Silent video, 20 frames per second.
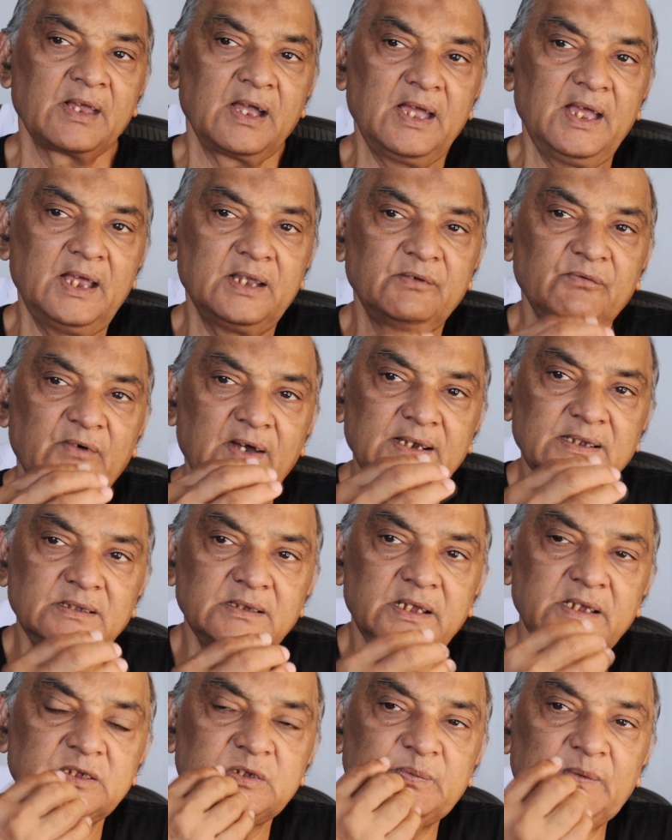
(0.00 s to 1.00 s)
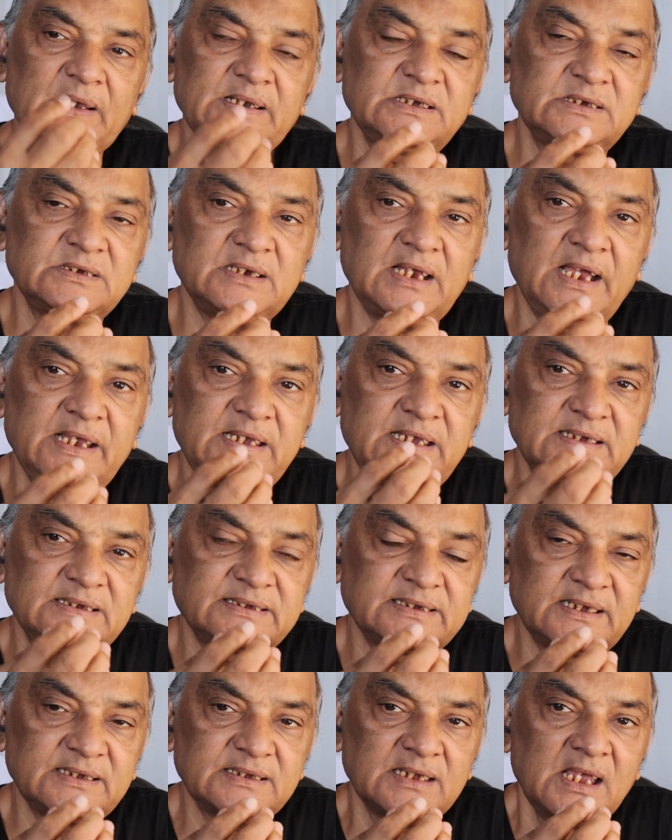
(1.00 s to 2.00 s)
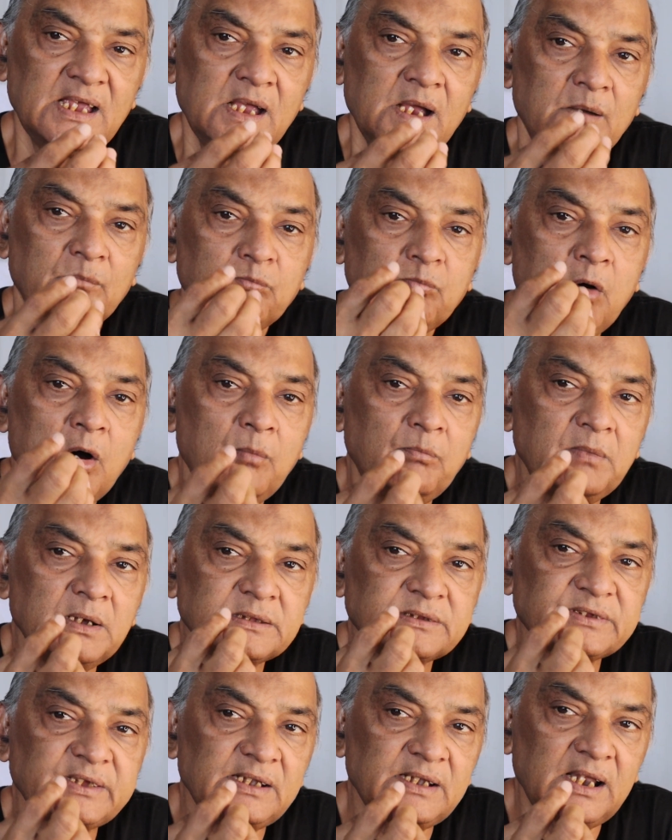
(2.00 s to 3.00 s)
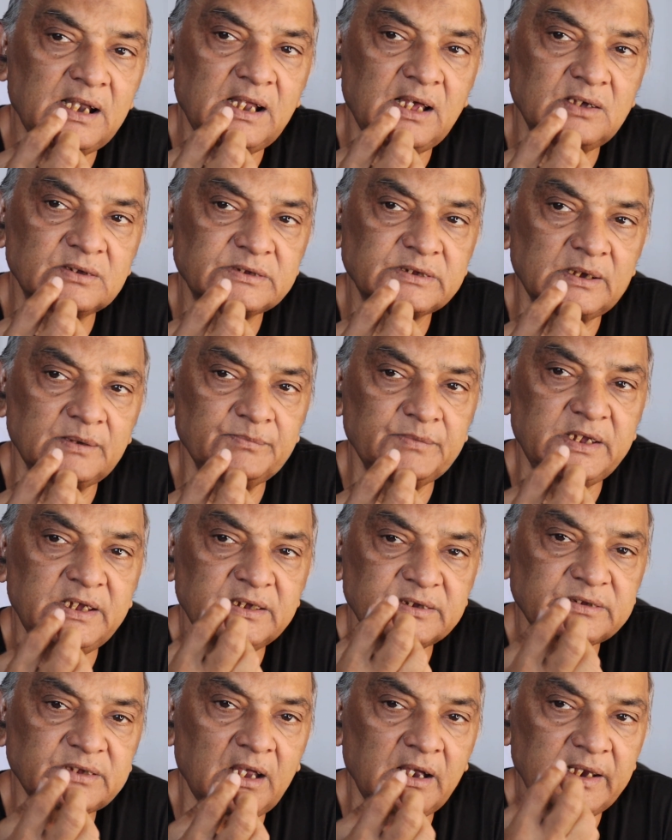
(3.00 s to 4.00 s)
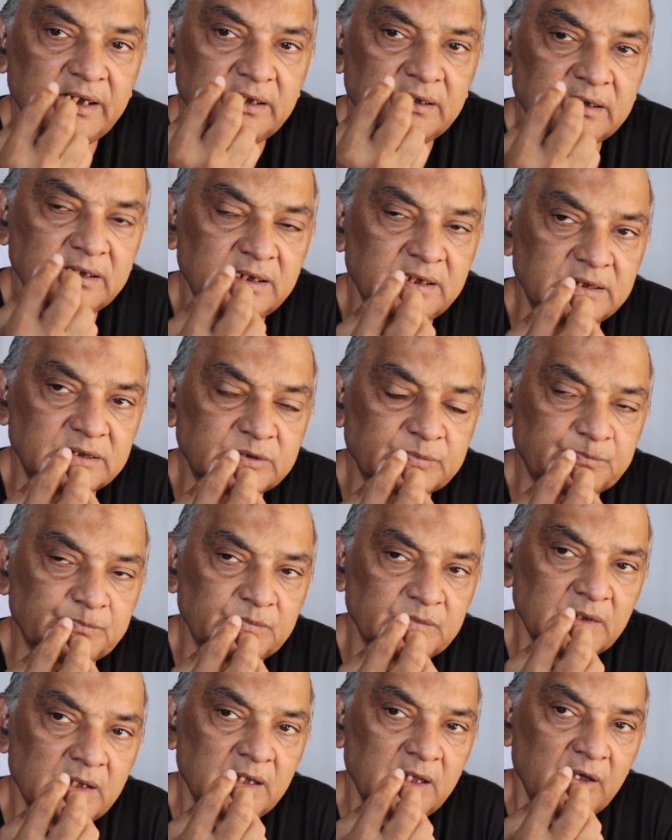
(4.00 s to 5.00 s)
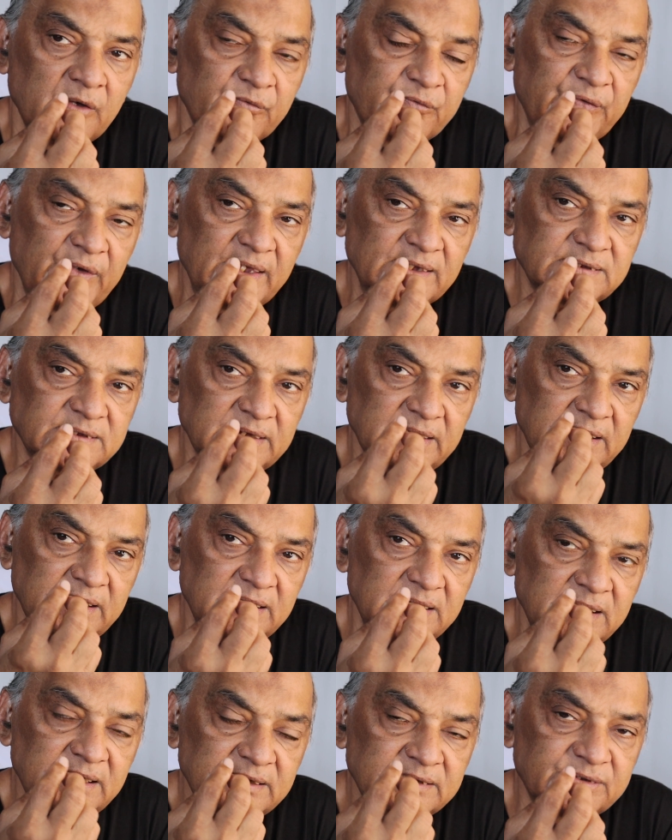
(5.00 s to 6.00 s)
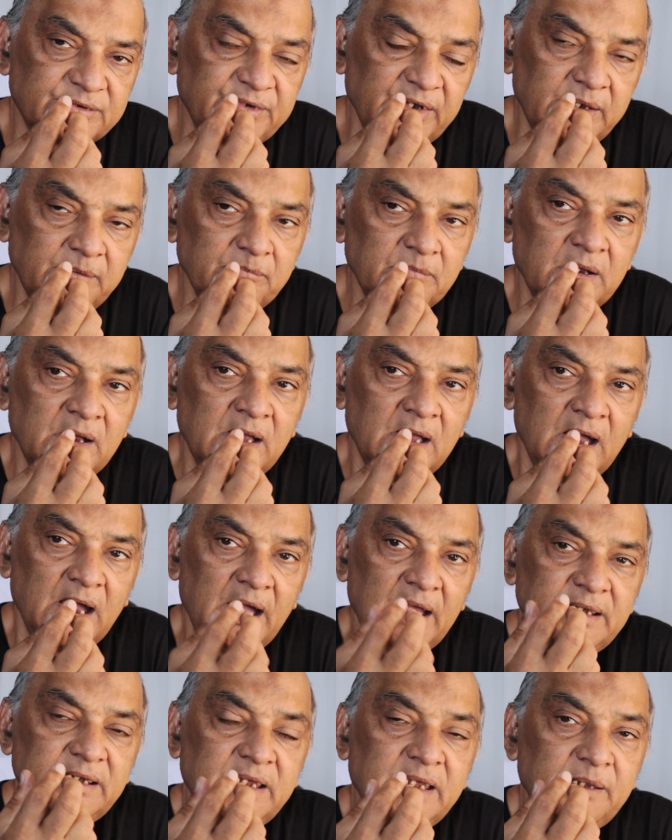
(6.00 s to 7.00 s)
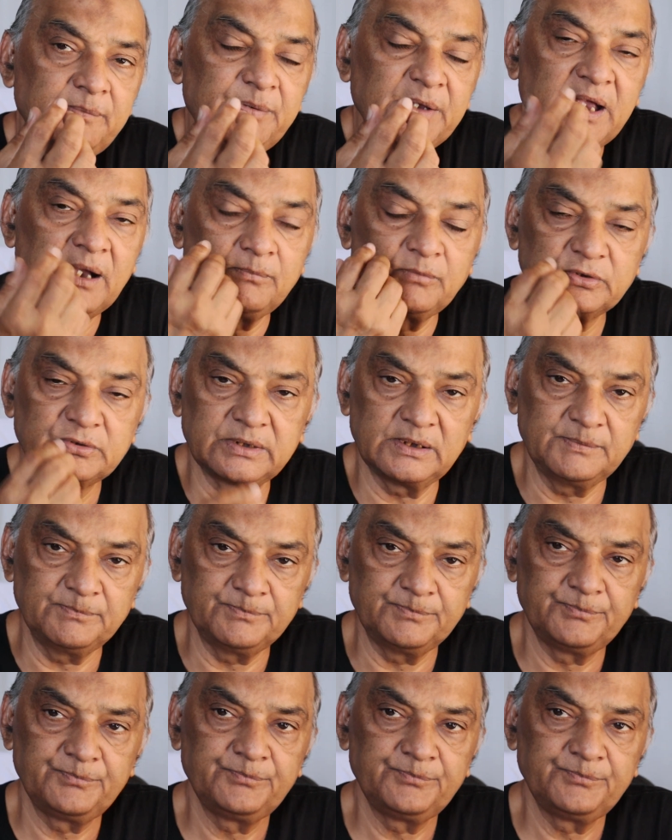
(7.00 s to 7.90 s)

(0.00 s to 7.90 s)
And one Spanish guy, he says, Muhammad sallallahu alaihi wasallam, he saw in his face, in his dream, and he become Muslim.